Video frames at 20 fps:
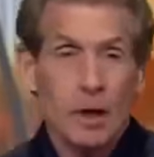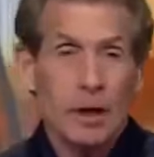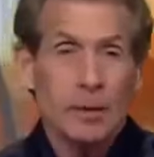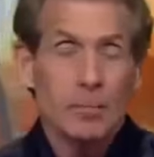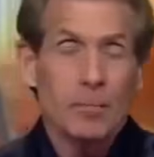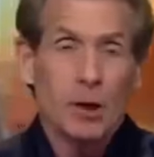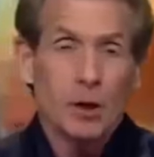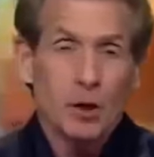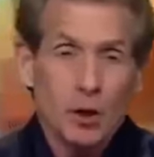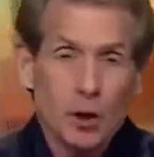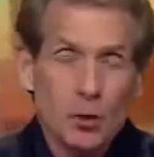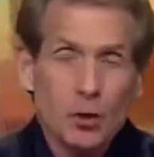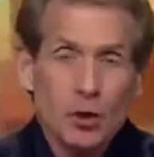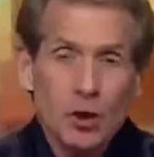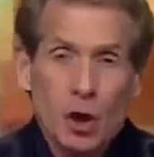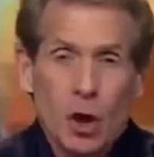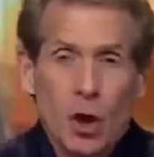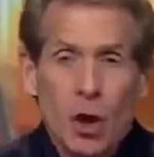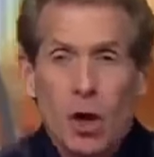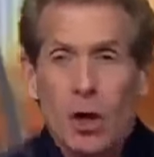But
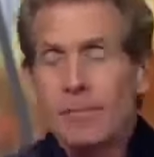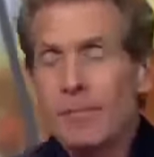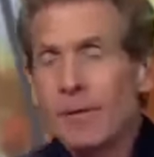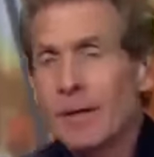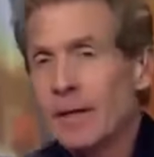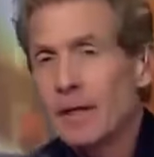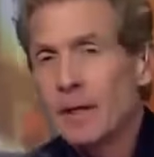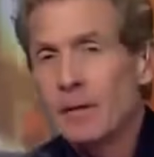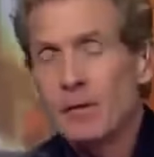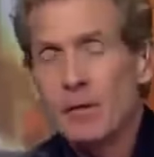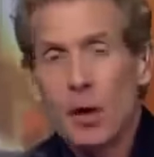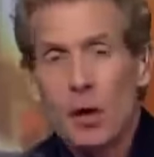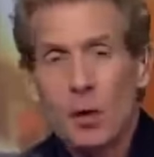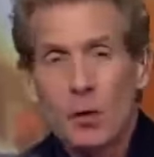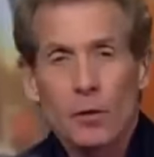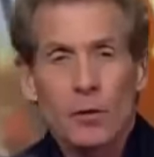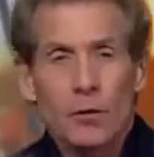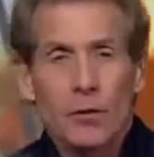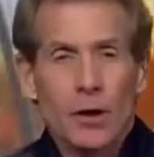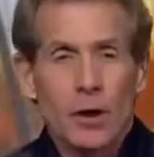Utah, even
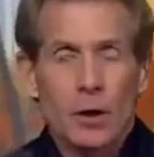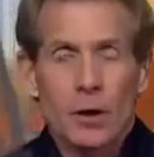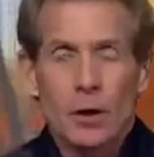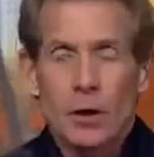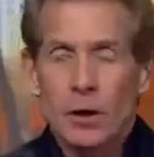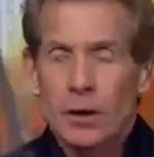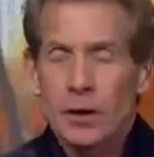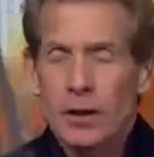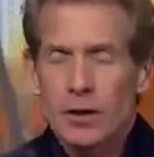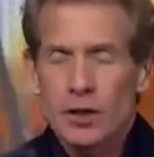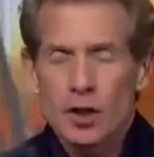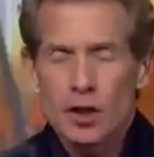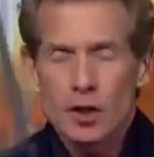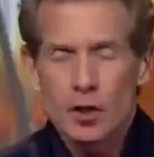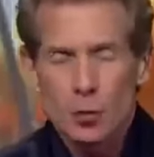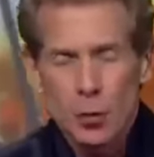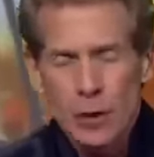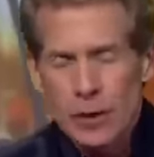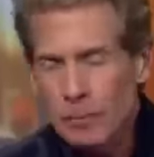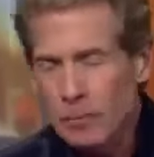though they're
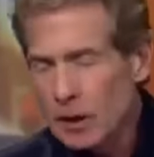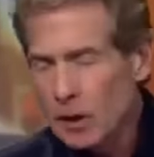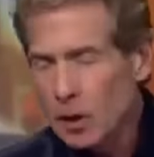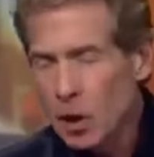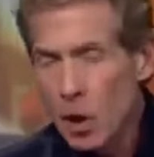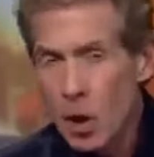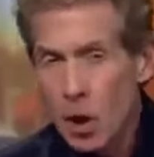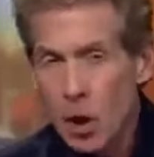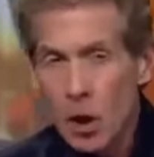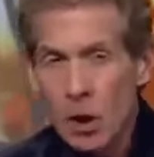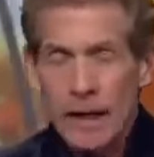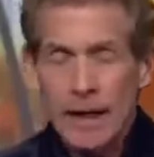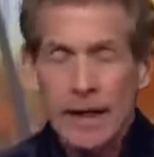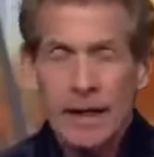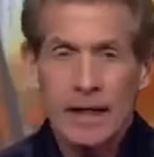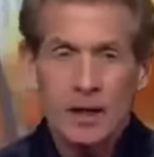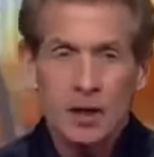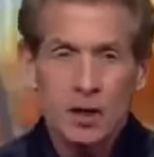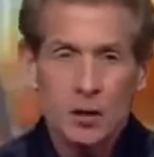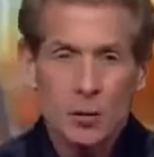extremely long
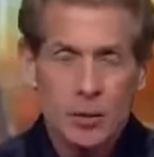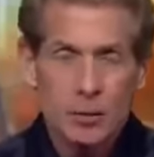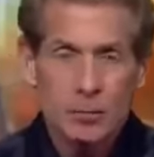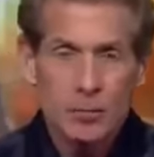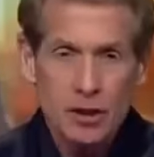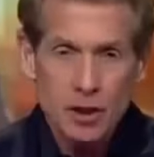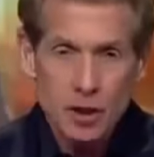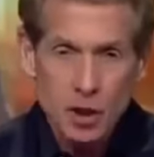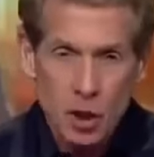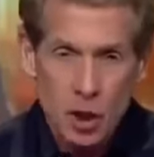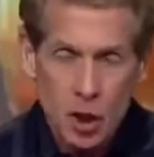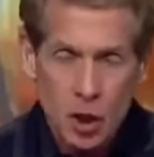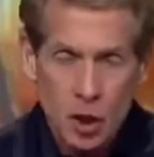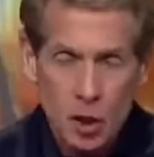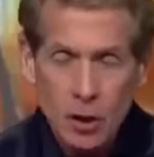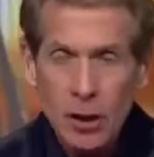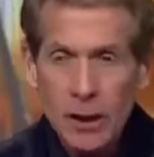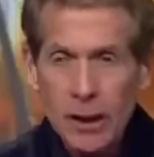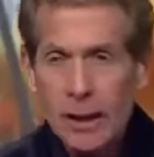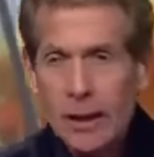and extremely
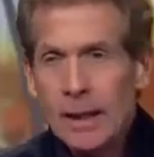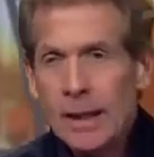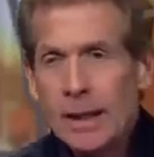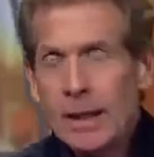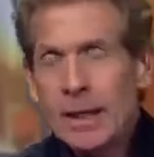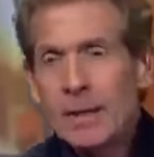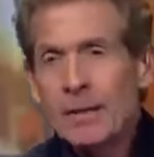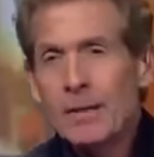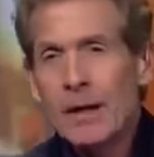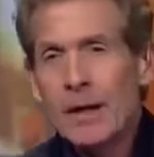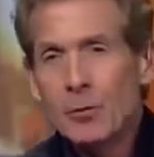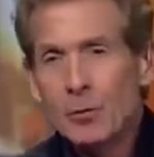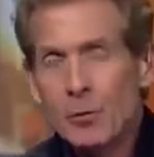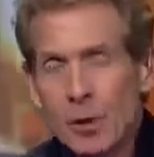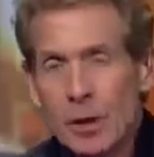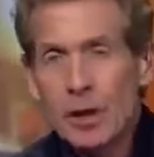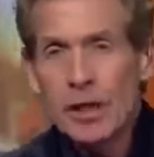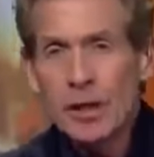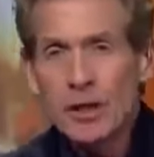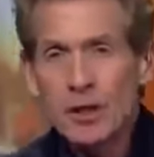tall, they
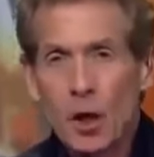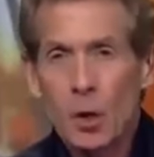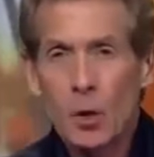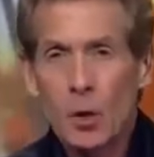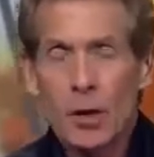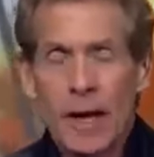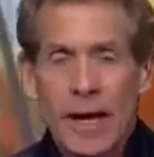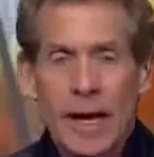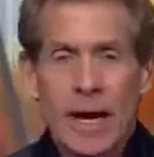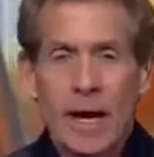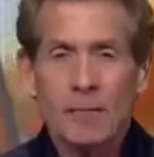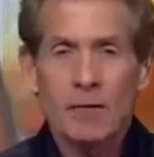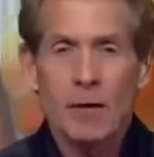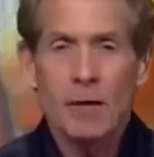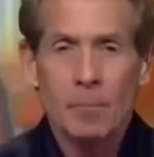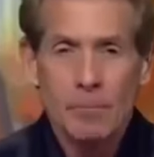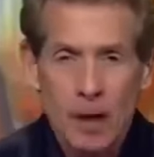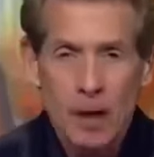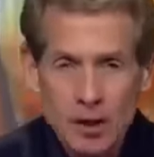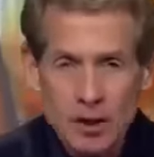really don't have
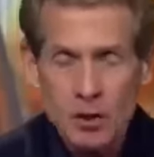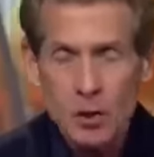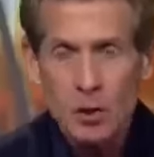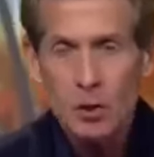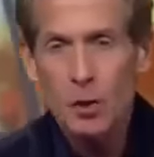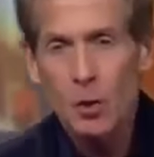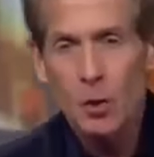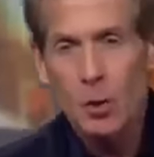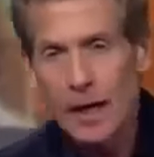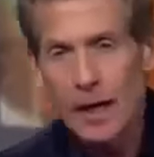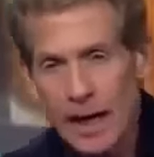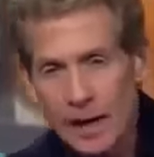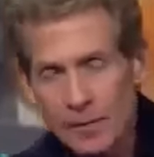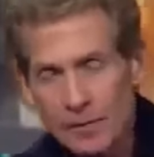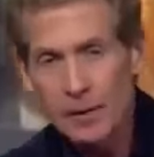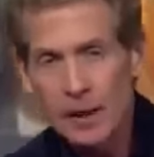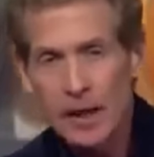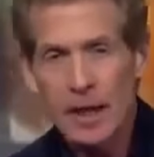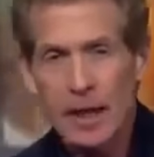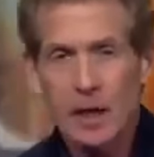the muscle or
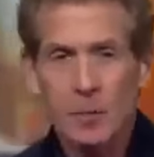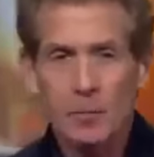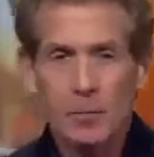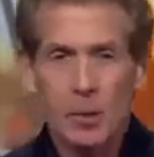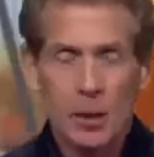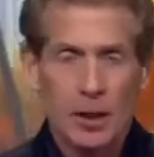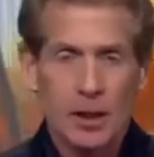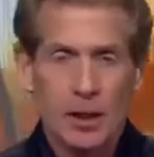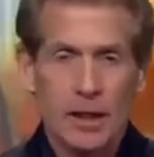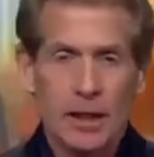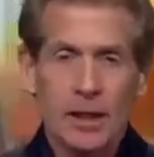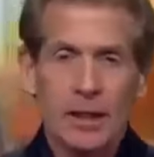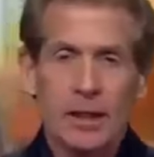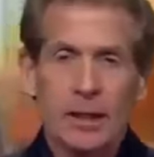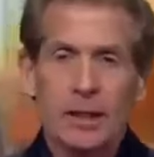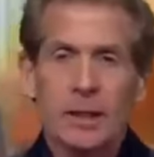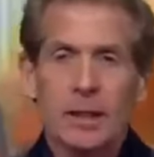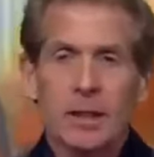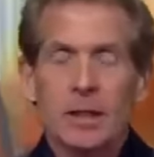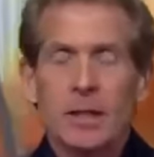athletic ability
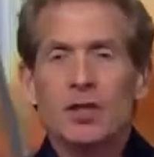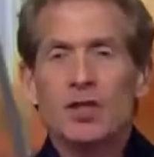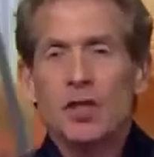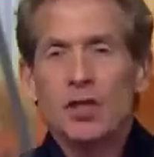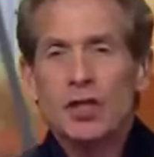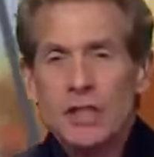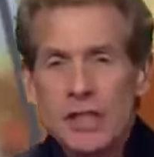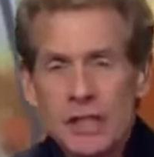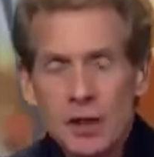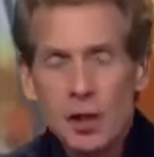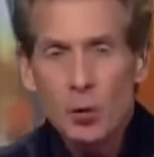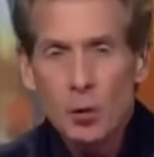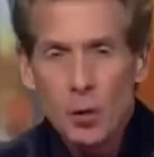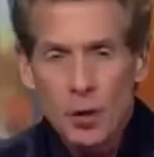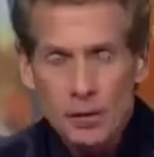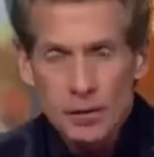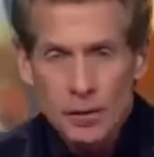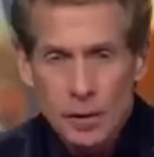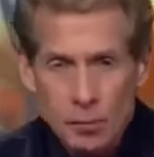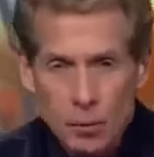to deal
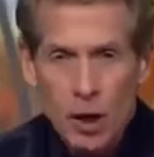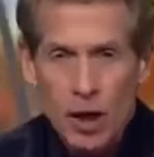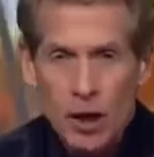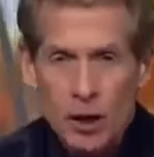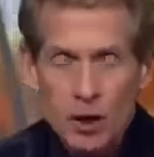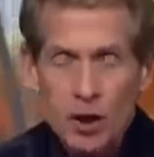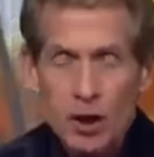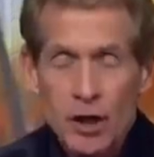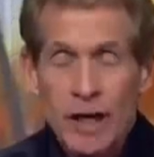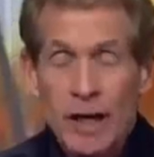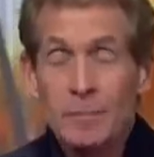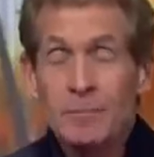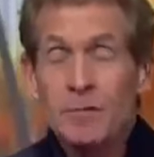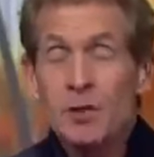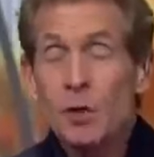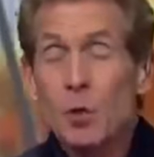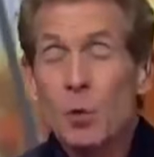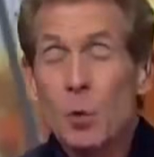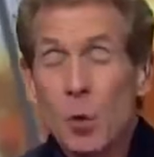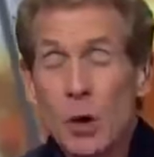with LeBron
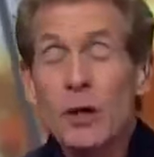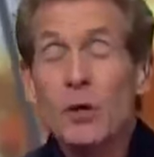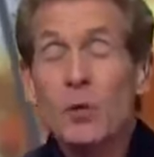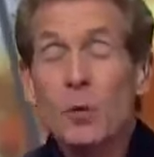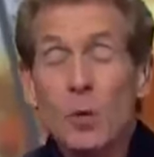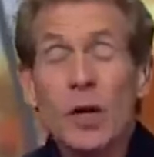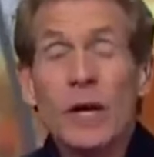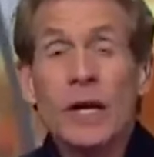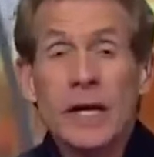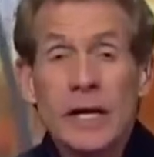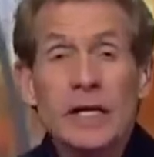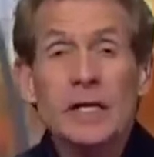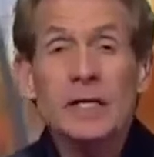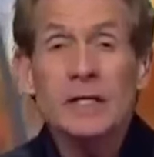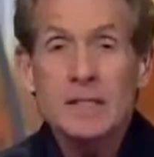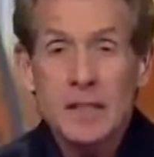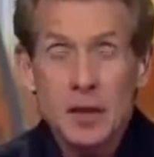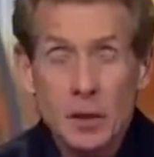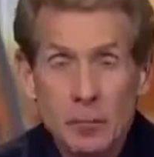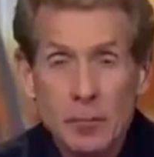James when he
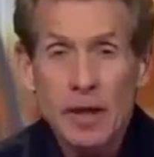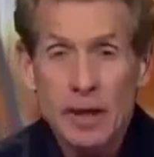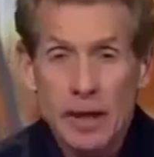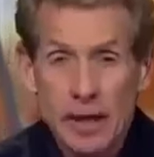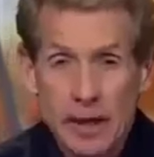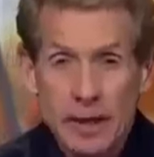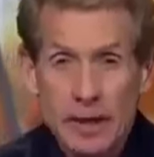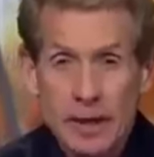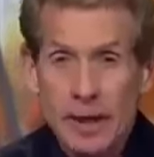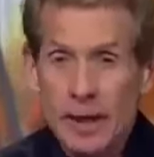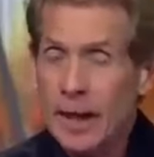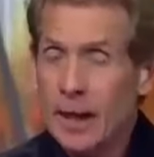is committed.